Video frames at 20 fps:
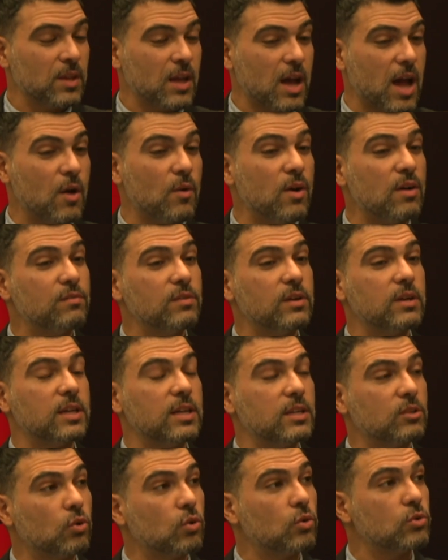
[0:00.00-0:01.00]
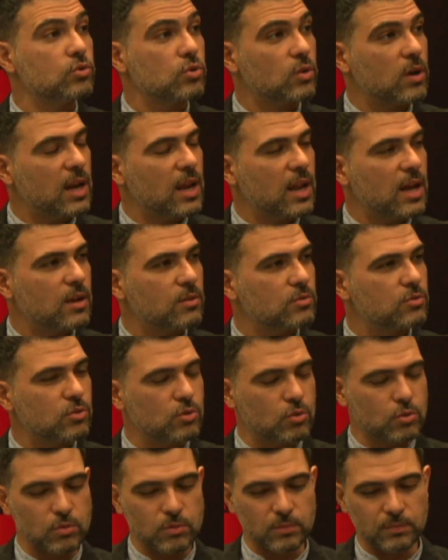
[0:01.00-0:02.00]
However, it also allows
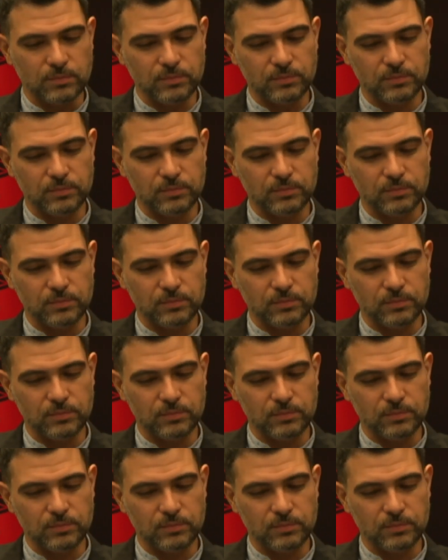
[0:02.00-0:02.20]
to